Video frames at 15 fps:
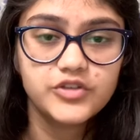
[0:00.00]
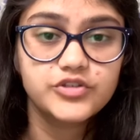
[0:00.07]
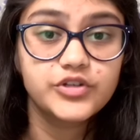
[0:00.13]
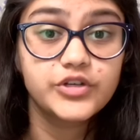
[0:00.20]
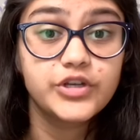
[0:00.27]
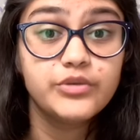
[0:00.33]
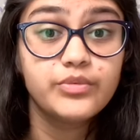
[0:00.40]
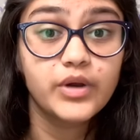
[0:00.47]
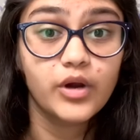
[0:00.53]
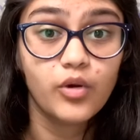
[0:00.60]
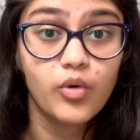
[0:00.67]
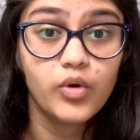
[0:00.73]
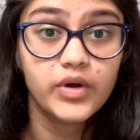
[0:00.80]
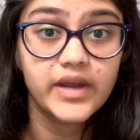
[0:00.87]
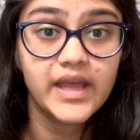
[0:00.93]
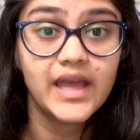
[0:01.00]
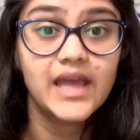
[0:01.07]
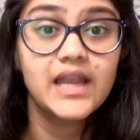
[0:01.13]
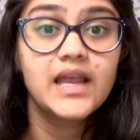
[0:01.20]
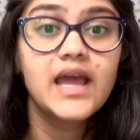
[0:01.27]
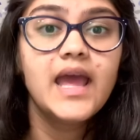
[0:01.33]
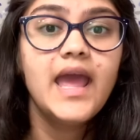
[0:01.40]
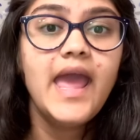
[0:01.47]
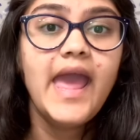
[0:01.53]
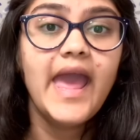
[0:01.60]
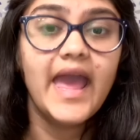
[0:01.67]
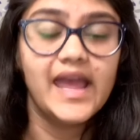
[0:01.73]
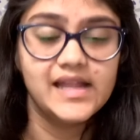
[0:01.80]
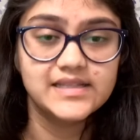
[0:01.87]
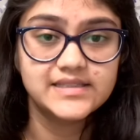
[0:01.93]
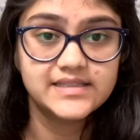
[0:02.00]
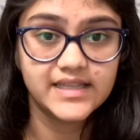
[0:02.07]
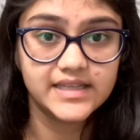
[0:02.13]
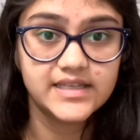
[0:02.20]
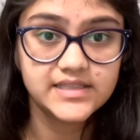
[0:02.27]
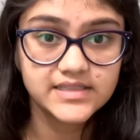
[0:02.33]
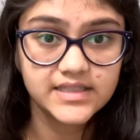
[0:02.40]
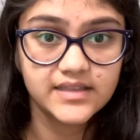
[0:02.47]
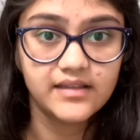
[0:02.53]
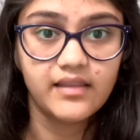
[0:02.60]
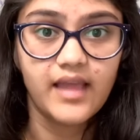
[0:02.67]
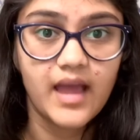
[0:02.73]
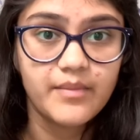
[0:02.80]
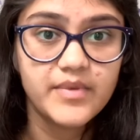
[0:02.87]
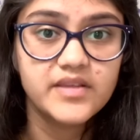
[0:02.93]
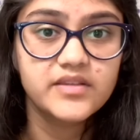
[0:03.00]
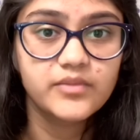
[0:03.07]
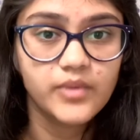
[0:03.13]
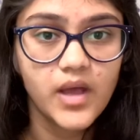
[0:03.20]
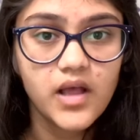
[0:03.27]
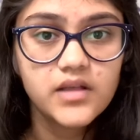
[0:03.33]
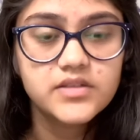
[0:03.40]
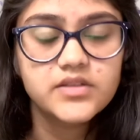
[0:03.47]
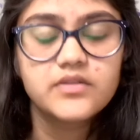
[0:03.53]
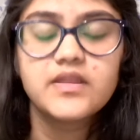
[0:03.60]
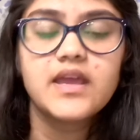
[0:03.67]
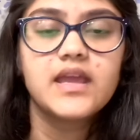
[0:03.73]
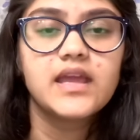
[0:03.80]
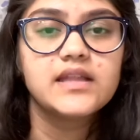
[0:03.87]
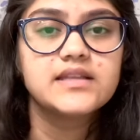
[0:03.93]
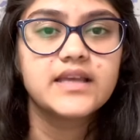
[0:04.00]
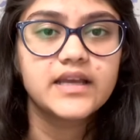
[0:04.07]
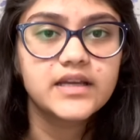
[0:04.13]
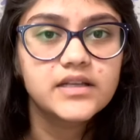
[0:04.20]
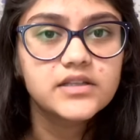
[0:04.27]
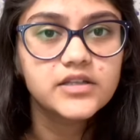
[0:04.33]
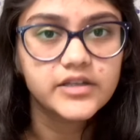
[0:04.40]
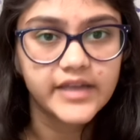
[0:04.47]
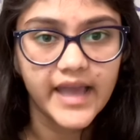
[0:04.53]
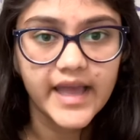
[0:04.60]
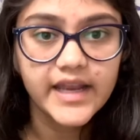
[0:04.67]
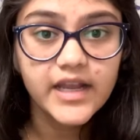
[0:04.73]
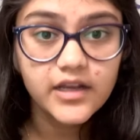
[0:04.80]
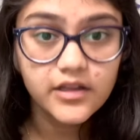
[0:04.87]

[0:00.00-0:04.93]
sure you record it and send it to the lab as well so they can take a look at it